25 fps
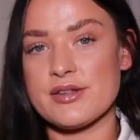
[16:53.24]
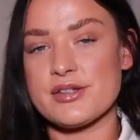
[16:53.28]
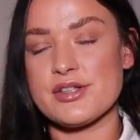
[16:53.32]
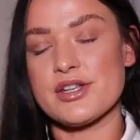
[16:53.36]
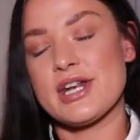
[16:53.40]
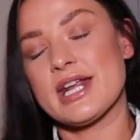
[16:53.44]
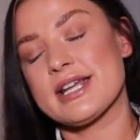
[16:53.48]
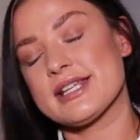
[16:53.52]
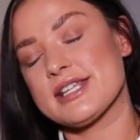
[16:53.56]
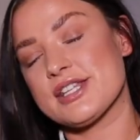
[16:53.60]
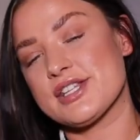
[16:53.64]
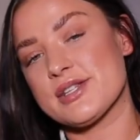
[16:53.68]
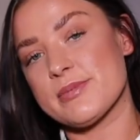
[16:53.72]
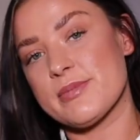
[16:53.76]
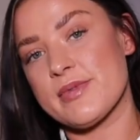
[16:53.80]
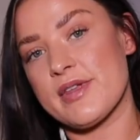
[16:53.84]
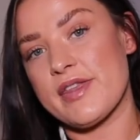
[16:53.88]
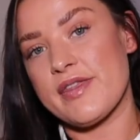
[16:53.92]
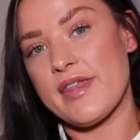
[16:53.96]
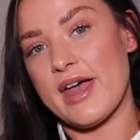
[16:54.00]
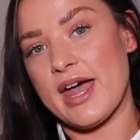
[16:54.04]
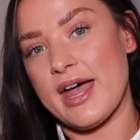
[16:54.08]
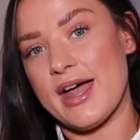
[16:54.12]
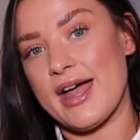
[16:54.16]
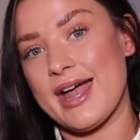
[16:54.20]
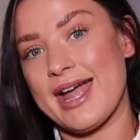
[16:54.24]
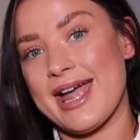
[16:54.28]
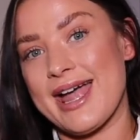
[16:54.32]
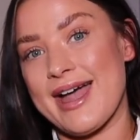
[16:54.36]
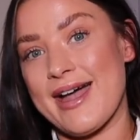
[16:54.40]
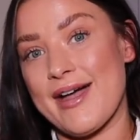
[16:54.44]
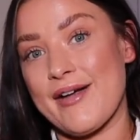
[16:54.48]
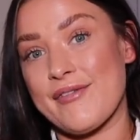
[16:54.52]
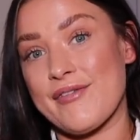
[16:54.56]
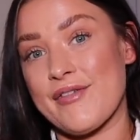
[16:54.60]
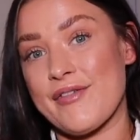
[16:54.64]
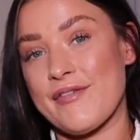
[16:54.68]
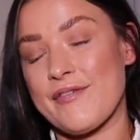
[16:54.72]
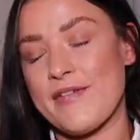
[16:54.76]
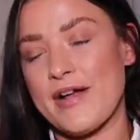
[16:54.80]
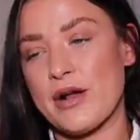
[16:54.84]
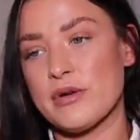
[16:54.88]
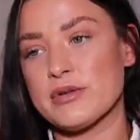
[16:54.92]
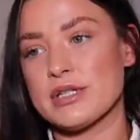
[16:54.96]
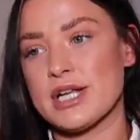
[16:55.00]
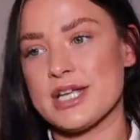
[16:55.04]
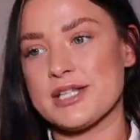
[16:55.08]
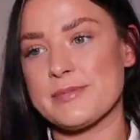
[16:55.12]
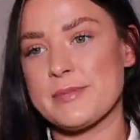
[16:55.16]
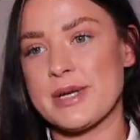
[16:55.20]
So next is something that I have
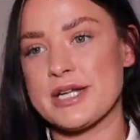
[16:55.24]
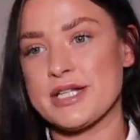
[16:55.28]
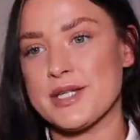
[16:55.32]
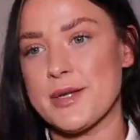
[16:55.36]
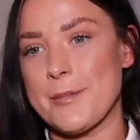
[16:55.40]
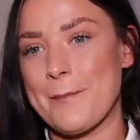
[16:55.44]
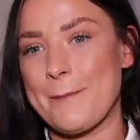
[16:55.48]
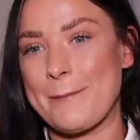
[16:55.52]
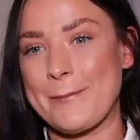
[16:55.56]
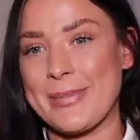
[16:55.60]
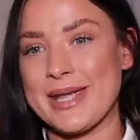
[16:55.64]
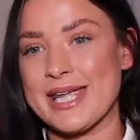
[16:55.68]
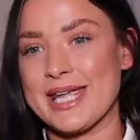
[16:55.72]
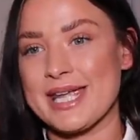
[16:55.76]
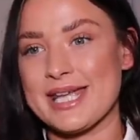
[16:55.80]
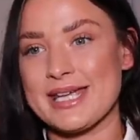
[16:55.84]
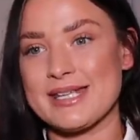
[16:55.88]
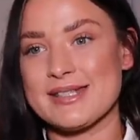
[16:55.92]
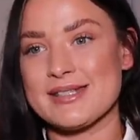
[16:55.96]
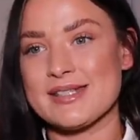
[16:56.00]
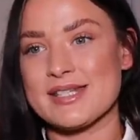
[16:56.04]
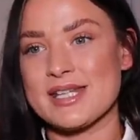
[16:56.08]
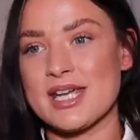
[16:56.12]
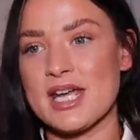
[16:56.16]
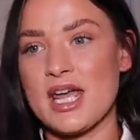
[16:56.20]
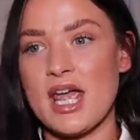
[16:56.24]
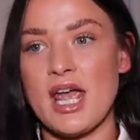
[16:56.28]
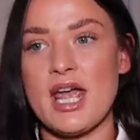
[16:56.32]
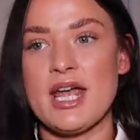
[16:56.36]
found has made the biggest